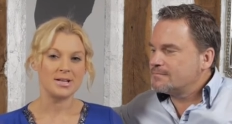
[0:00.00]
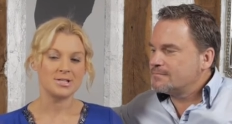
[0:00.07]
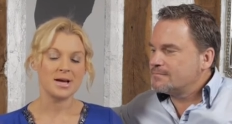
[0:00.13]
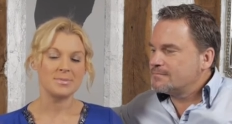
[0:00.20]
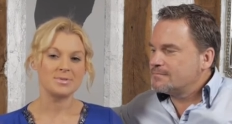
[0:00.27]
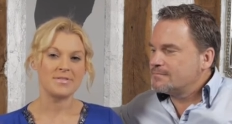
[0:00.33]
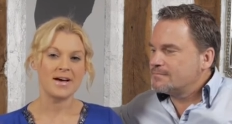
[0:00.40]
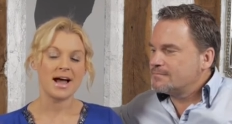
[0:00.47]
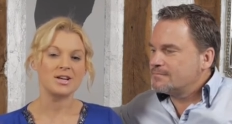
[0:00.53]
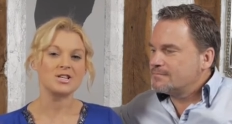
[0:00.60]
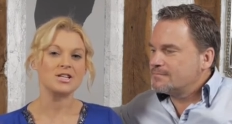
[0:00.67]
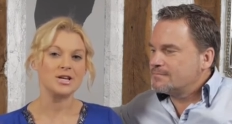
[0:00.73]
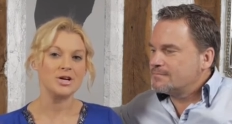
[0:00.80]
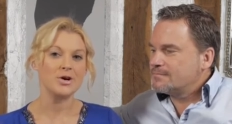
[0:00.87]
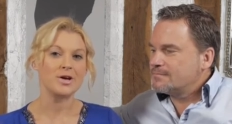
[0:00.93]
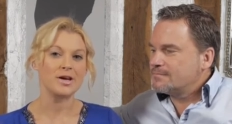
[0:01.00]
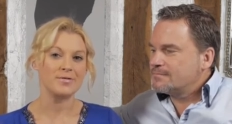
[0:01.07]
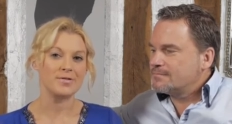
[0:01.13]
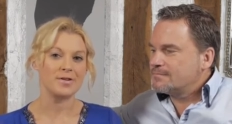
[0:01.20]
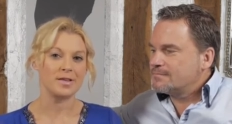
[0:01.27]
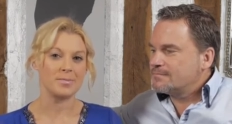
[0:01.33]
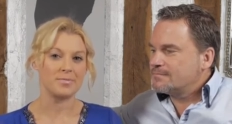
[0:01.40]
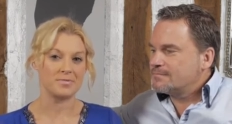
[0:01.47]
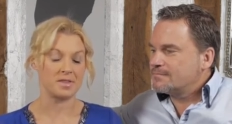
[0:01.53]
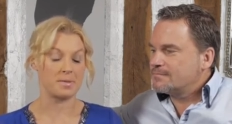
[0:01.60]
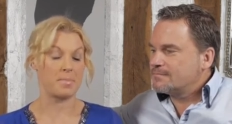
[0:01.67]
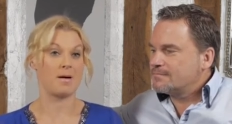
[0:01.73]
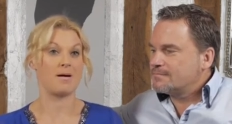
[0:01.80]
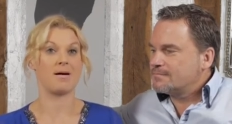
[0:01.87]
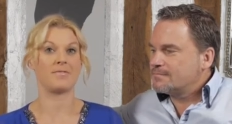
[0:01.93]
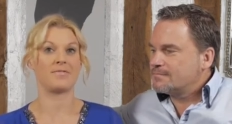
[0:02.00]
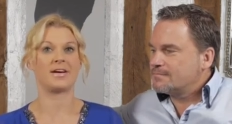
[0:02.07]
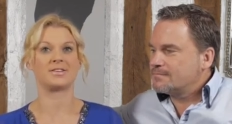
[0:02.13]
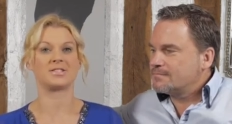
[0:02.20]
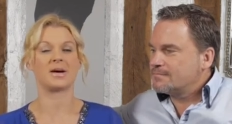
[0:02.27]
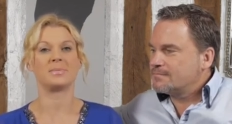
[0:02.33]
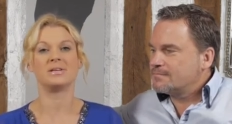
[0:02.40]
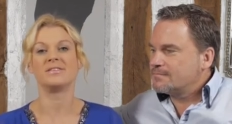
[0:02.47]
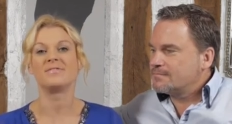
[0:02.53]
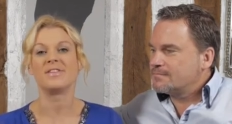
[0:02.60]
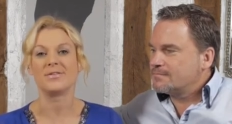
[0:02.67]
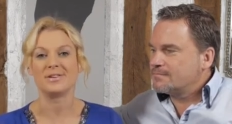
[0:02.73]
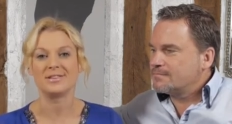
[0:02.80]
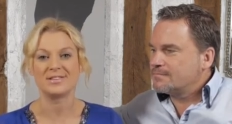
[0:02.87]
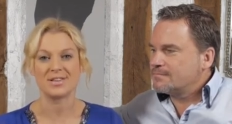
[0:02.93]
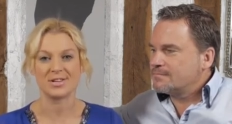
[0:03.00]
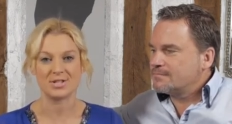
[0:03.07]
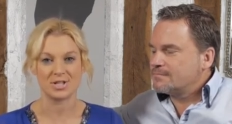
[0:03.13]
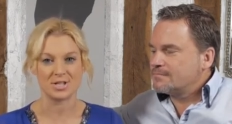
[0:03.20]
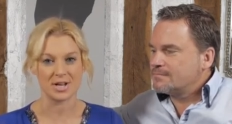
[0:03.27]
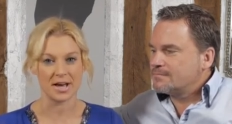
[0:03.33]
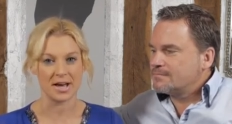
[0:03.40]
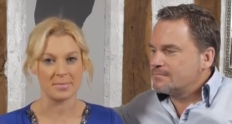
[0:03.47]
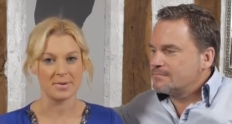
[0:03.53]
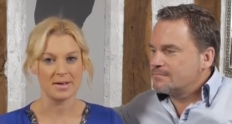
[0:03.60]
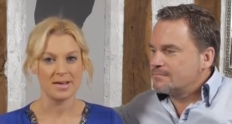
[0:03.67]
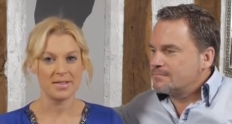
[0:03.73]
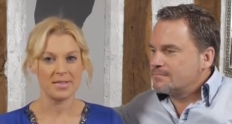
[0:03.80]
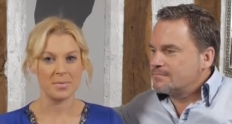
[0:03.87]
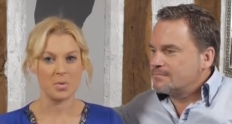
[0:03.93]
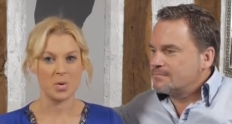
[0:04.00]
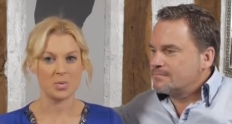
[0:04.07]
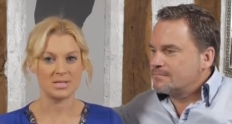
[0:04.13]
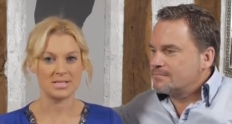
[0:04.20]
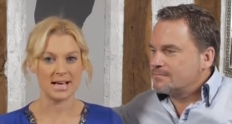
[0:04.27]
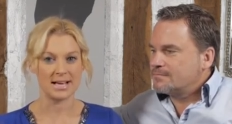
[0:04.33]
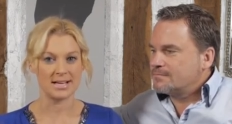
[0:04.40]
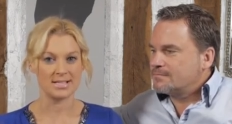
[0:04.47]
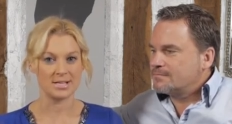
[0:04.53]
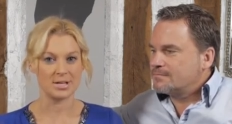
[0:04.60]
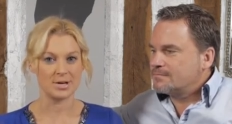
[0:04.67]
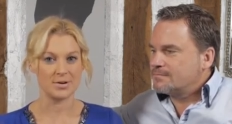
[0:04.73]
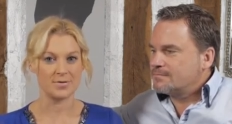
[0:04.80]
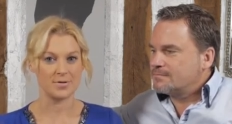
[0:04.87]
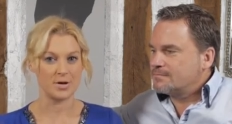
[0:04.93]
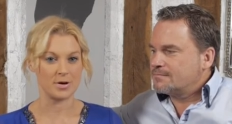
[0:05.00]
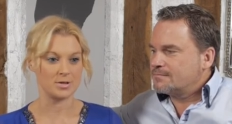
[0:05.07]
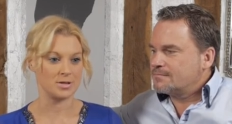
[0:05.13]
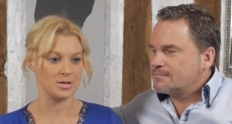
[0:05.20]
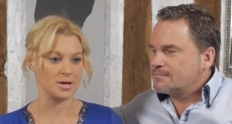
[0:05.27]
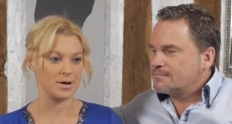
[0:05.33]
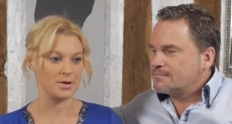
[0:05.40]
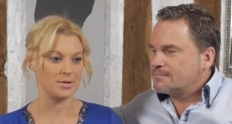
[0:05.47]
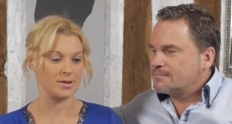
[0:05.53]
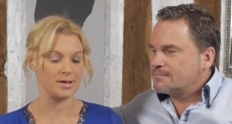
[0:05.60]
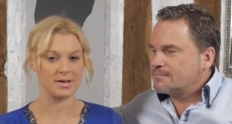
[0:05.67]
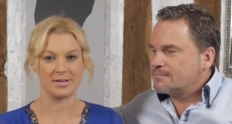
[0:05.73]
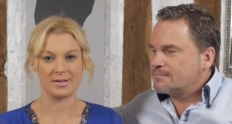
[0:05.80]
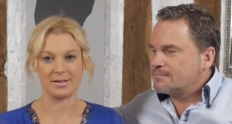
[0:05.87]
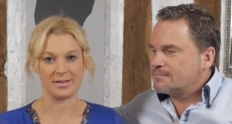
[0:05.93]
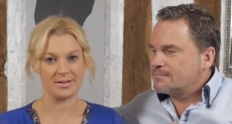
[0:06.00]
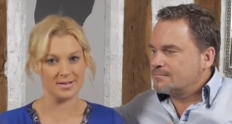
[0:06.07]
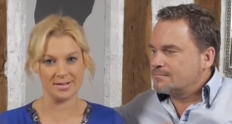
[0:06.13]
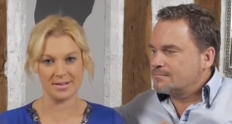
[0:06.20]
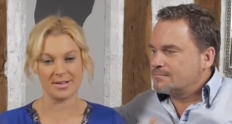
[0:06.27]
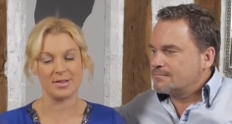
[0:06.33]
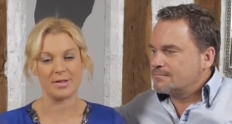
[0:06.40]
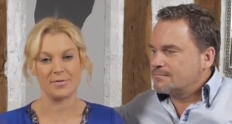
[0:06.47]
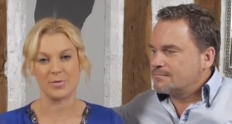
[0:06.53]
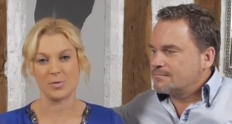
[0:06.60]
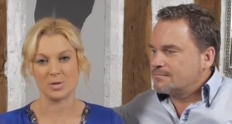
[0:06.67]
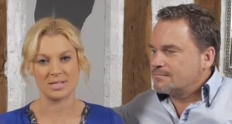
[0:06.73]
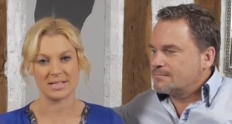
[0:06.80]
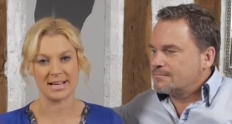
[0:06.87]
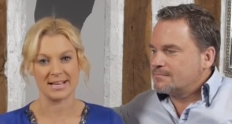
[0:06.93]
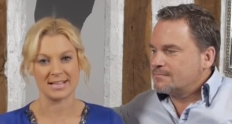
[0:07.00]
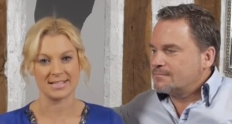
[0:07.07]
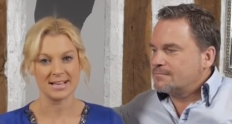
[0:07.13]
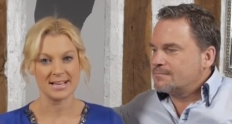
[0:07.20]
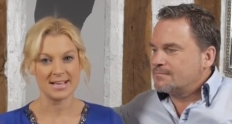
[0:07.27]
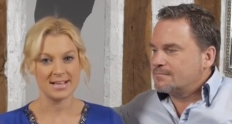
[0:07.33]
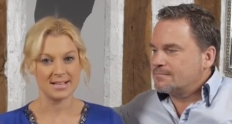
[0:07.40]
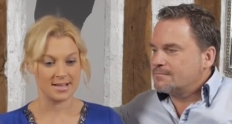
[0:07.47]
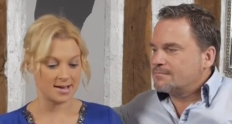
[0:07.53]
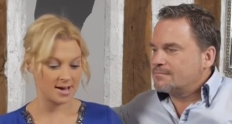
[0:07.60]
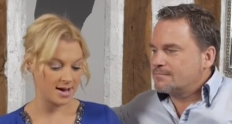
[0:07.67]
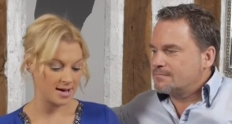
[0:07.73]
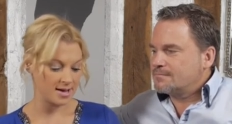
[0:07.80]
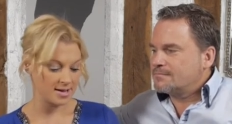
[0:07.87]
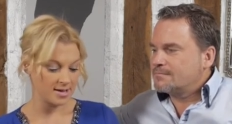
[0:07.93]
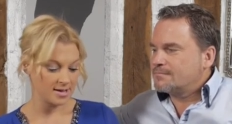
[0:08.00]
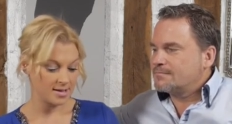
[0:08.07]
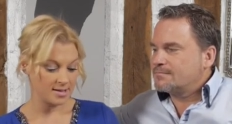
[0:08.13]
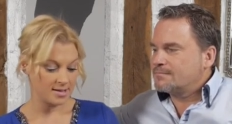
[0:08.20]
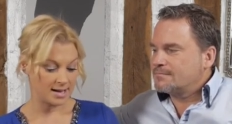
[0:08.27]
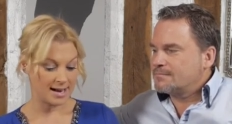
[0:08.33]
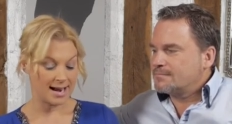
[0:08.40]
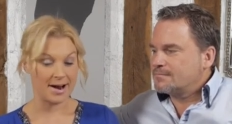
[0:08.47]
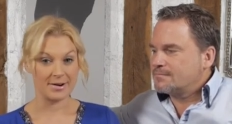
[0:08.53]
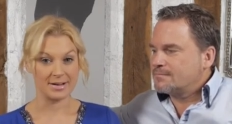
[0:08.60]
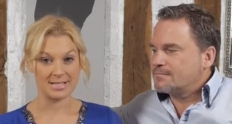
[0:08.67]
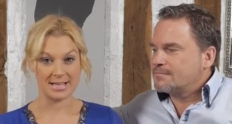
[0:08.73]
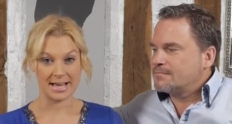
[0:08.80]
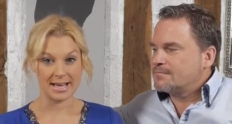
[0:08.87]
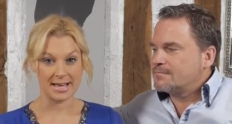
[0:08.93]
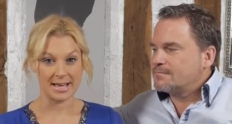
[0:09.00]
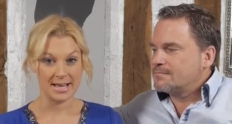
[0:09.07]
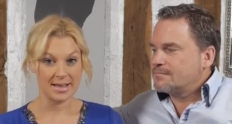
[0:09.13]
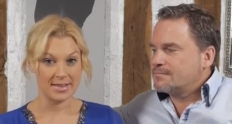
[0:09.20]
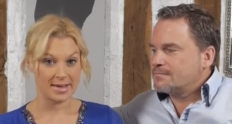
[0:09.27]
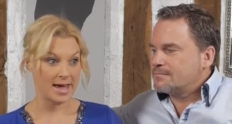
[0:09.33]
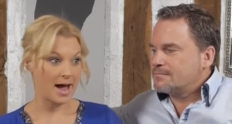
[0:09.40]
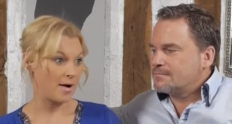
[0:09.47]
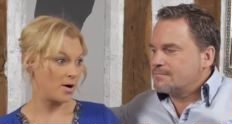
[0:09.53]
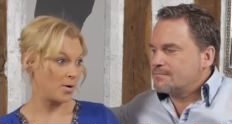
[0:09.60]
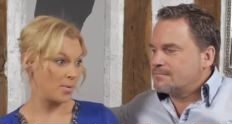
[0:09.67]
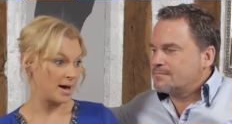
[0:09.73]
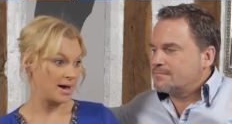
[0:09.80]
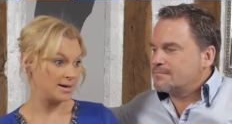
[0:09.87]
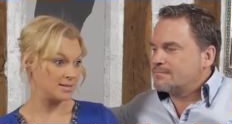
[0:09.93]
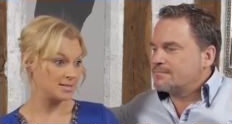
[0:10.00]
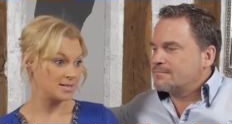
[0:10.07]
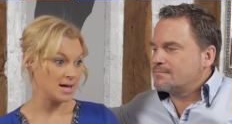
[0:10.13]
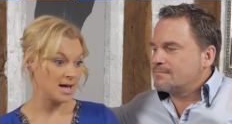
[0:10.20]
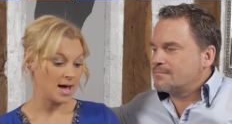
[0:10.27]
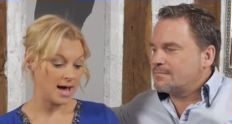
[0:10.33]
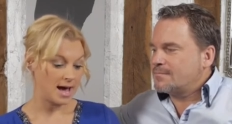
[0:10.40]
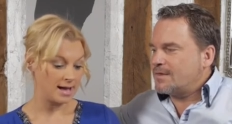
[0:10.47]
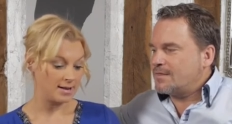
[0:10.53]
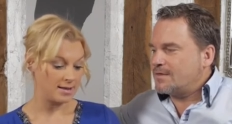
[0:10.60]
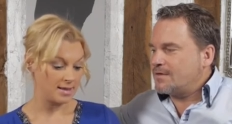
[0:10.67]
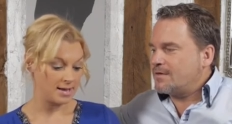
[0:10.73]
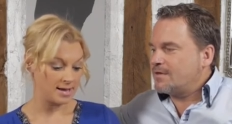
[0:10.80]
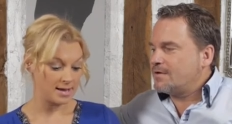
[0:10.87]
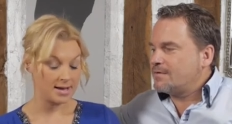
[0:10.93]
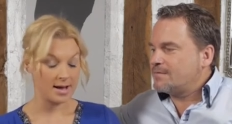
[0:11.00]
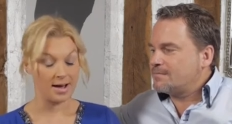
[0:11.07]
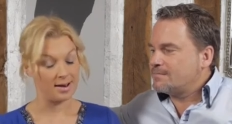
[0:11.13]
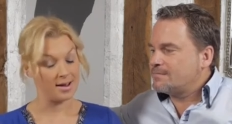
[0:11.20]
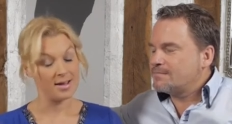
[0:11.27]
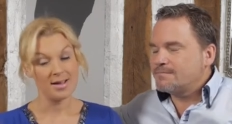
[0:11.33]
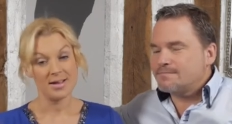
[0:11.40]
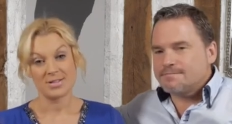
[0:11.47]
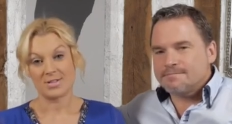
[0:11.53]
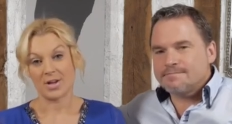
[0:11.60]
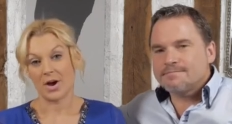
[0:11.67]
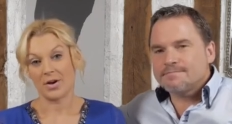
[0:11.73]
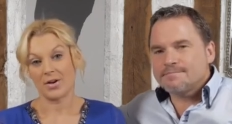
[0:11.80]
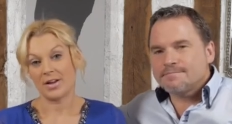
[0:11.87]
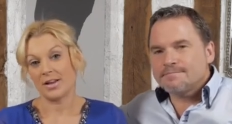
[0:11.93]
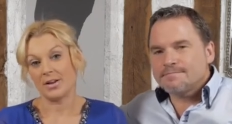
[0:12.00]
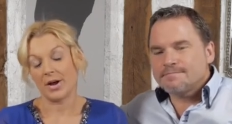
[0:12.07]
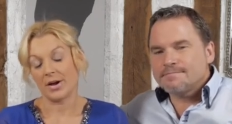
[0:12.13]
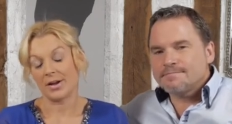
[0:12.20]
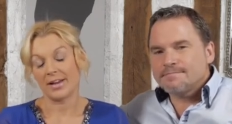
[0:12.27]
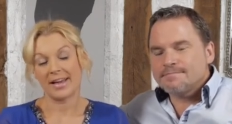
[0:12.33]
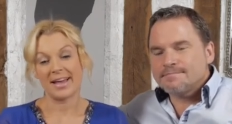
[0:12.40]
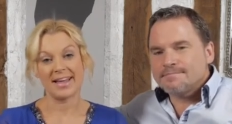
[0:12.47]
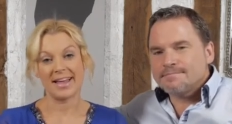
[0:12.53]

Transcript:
Speaker 1: in terms of actually looking for the perfect diamond, if there is such a term, then what we say is look for those, you know, the 4 C's, the cut, the clarity, the carat weight, and the colour. So, you know,